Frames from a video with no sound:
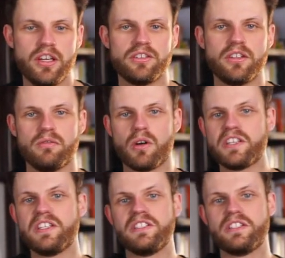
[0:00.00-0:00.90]
so the
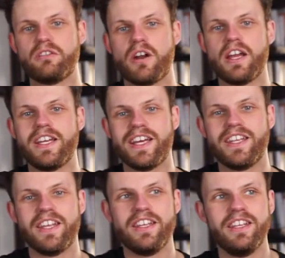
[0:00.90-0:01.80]
writing's in grey and
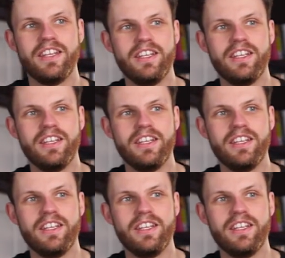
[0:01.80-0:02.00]
then